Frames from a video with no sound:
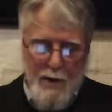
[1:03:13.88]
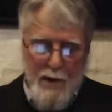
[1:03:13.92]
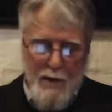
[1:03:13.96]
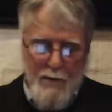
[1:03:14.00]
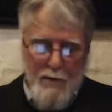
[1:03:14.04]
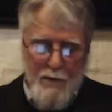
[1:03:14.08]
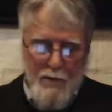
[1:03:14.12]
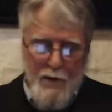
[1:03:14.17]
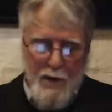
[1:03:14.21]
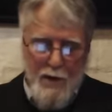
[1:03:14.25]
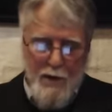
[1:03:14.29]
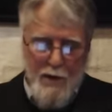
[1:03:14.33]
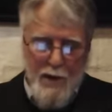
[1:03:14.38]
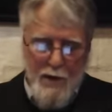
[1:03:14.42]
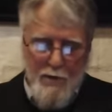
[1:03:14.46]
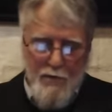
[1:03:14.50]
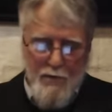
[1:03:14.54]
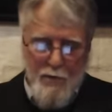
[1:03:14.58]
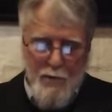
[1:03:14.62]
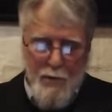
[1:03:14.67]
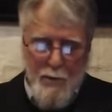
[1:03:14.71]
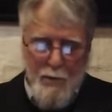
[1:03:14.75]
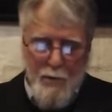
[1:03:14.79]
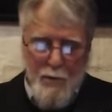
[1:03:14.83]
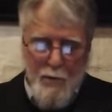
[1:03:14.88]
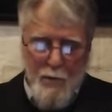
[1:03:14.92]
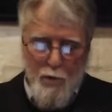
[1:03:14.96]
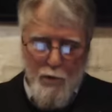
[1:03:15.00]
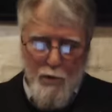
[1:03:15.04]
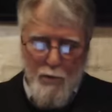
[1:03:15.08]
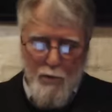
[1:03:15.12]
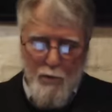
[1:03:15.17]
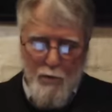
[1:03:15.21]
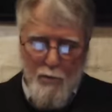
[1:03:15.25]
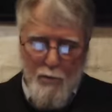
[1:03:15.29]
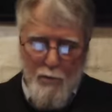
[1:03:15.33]
And as the
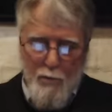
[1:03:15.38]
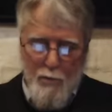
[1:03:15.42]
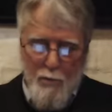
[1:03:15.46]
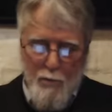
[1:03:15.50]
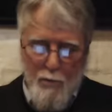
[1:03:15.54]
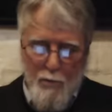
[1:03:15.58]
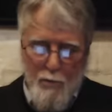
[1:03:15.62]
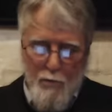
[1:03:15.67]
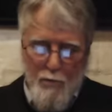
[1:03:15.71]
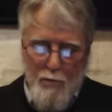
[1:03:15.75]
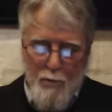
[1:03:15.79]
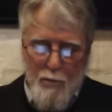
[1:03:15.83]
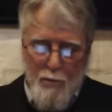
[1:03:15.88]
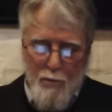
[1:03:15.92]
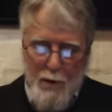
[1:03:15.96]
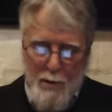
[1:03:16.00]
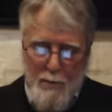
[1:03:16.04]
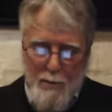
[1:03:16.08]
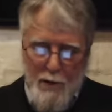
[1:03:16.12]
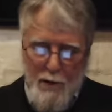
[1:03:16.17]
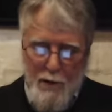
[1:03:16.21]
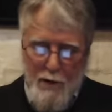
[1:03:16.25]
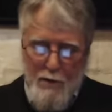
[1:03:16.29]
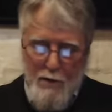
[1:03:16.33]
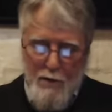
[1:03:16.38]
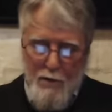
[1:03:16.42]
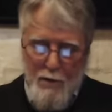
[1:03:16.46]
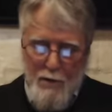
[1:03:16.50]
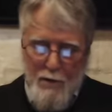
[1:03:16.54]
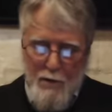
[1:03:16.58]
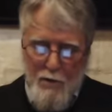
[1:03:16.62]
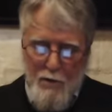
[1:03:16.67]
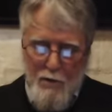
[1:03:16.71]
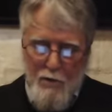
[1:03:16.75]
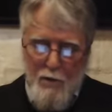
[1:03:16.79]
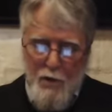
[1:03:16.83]
report from Rabia
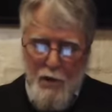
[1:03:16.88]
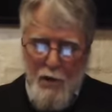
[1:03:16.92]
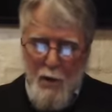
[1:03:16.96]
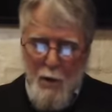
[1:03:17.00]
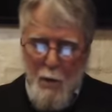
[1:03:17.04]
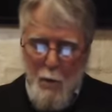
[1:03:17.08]
continues,